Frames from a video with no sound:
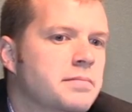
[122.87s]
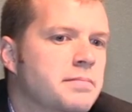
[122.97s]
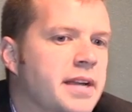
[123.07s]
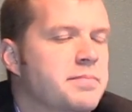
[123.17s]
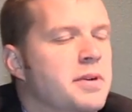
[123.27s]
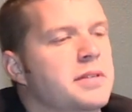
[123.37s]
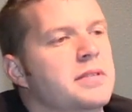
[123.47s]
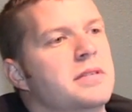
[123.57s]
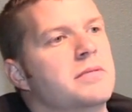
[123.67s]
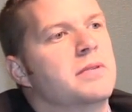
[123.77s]
my
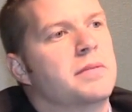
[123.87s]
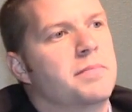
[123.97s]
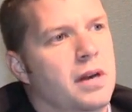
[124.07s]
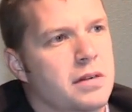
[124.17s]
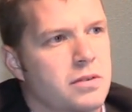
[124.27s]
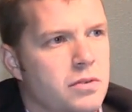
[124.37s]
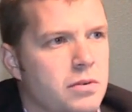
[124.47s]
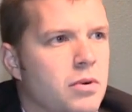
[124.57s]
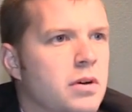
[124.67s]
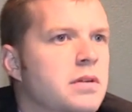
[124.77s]
experiences with being on a school
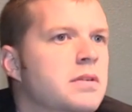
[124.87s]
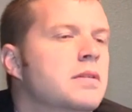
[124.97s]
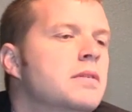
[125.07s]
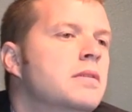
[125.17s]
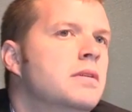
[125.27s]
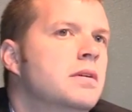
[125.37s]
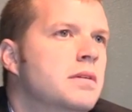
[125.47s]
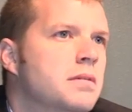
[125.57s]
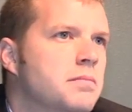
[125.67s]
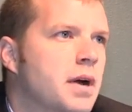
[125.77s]
board,
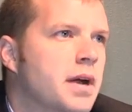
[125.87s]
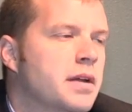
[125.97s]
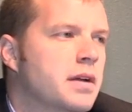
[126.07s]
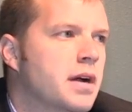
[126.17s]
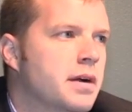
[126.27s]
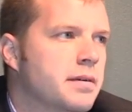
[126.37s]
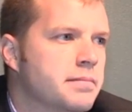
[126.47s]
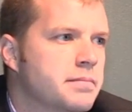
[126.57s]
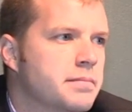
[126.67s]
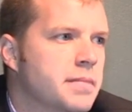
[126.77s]
my
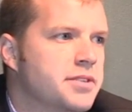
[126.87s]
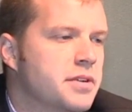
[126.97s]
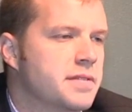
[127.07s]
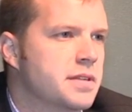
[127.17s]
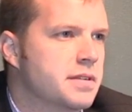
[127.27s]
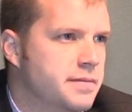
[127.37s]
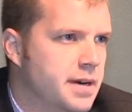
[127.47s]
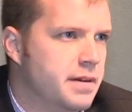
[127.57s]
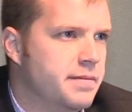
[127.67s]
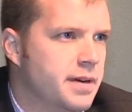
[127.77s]
service as a
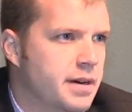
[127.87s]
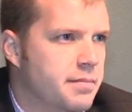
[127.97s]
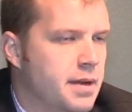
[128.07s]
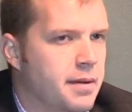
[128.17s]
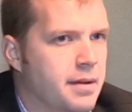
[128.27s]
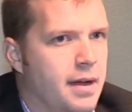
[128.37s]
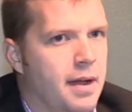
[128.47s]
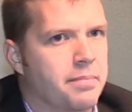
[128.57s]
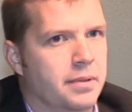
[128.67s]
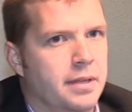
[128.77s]
firefighter,
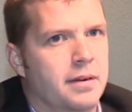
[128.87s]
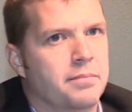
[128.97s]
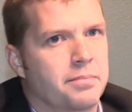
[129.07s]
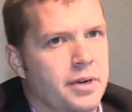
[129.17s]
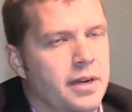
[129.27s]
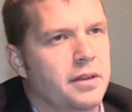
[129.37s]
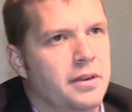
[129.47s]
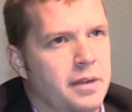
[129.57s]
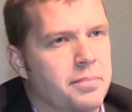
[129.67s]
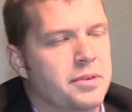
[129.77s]
I bring a
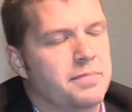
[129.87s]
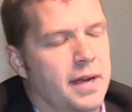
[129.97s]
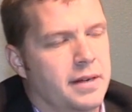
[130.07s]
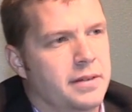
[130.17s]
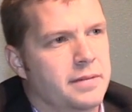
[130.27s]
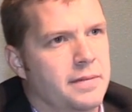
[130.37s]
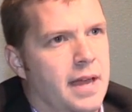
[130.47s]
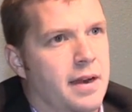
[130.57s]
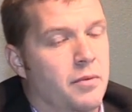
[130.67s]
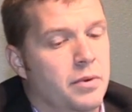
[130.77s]
unique perspective
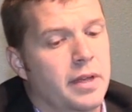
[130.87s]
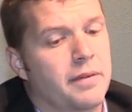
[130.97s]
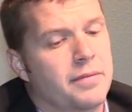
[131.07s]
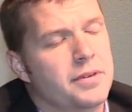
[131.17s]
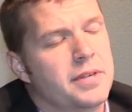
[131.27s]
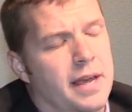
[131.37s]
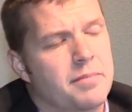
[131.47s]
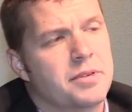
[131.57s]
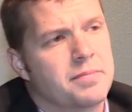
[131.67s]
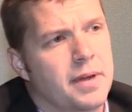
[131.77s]
and really a
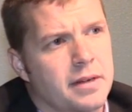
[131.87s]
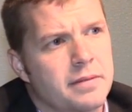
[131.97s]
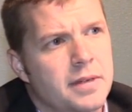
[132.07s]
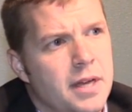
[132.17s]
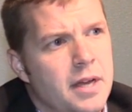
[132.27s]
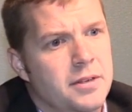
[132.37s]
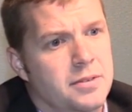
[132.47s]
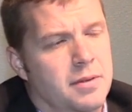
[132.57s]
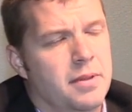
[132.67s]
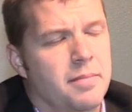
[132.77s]
first-hand perspective to
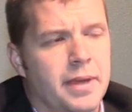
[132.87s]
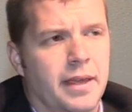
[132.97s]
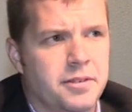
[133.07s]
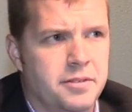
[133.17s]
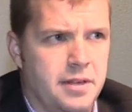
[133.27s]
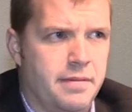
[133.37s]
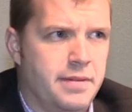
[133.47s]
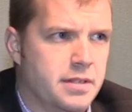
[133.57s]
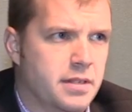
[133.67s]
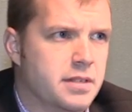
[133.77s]
some of the big issues that are
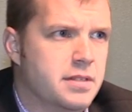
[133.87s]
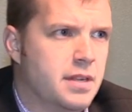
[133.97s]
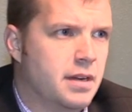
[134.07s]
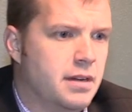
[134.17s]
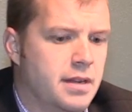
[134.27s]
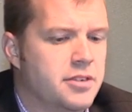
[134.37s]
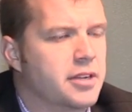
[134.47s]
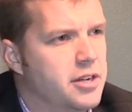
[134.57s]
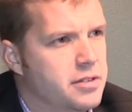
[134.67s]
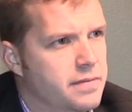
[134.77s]
facing the state:
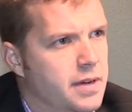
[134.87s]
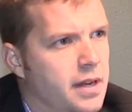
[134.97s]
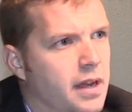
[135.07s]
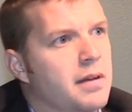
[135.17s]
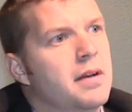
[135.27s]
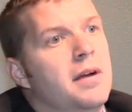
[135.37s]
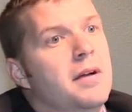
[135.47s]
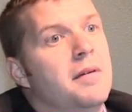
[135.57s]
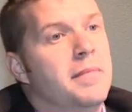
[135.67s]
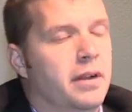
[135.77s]
education funding,
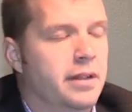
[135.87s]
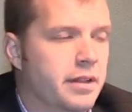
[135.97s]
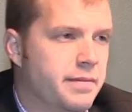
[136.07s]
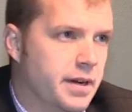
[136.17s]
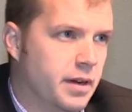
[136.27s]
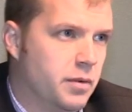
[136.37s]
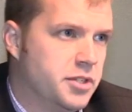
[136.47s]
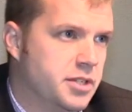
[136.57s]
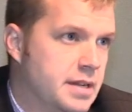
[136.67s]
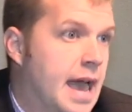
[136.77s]
mental health funding,
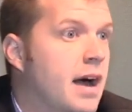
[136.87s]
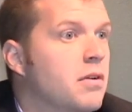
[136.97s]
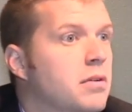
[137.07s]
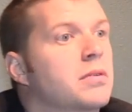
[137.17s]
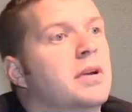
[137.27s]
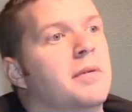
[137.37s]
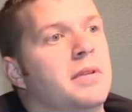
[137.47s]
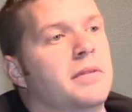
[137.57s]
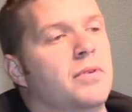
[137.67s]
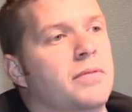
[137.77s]
which has now come to
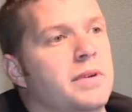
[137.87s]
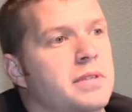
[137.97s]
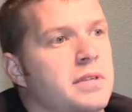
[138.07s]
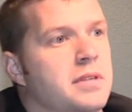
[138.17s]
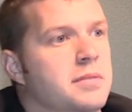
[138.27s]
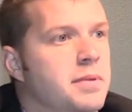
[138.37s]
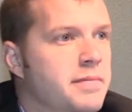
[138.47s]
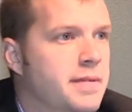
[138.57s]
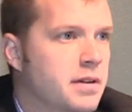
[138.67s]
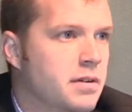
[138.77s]
the forefront since
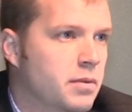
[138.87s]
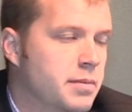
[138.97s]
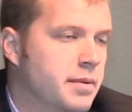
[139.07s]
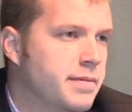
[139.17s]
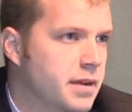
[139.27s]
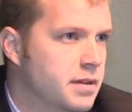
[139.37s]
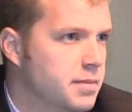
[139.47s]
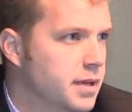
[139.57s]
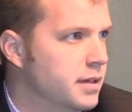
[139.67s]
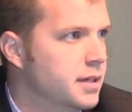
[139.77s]
we've been found to
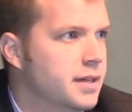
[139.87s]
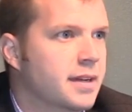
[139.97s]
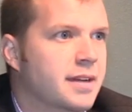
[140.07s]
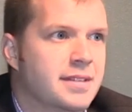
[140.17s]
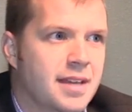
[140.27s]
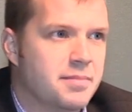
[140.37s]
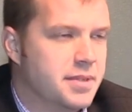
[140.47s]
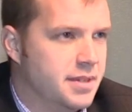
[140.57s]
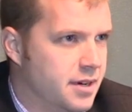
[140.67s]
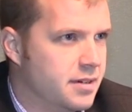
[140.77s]
be contempt
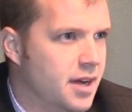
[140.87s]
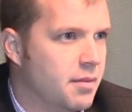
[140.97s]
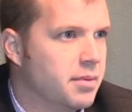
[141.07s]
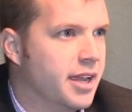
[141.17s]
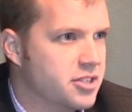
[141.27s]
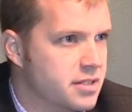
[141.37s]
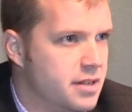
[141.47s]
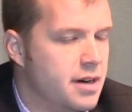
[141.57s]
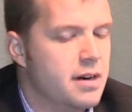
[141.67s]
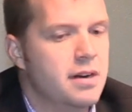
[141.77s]
in our obligations
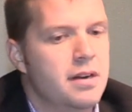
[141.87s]
there.